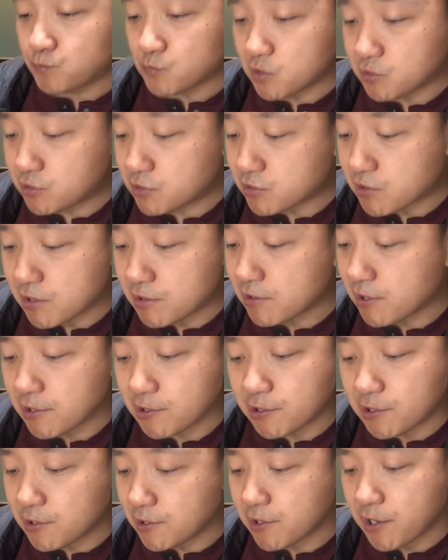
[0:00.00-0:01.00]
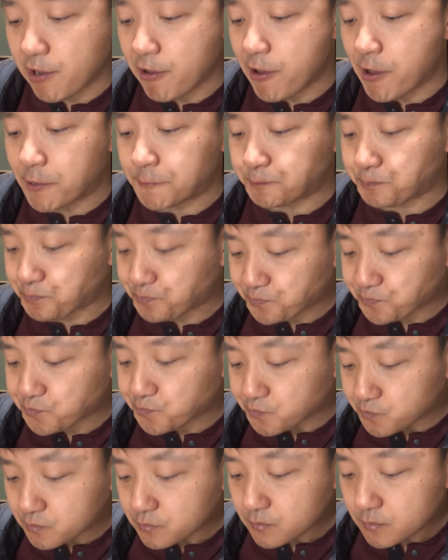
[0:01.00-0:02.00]
This is kind of like eating
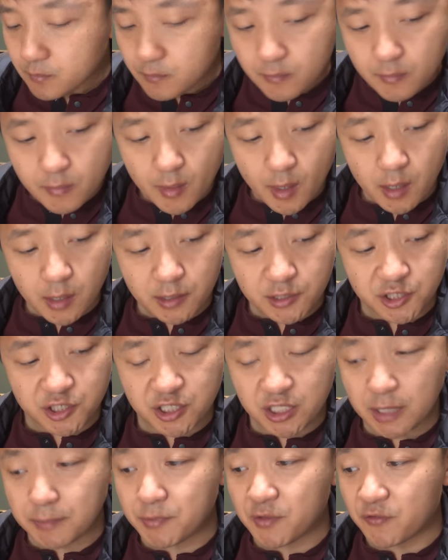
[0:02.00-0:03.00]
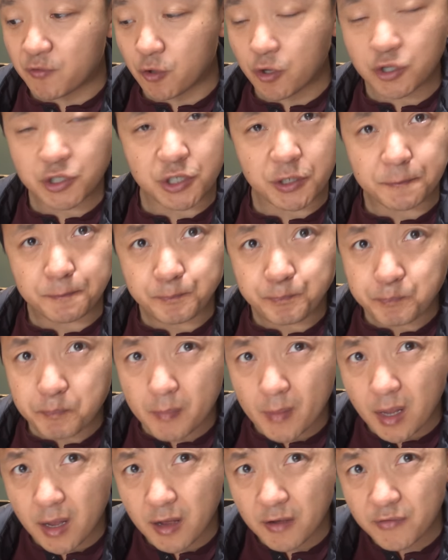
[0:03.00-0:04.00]
a steamed version
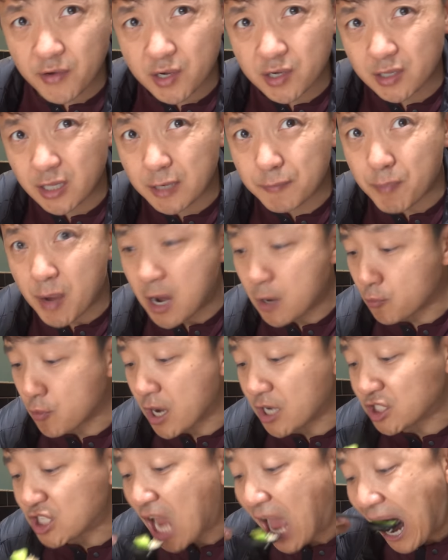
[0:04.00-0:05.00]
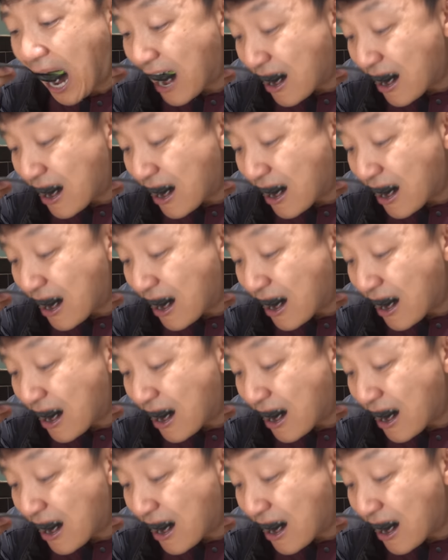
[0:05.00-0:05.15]
of a clay pot rice.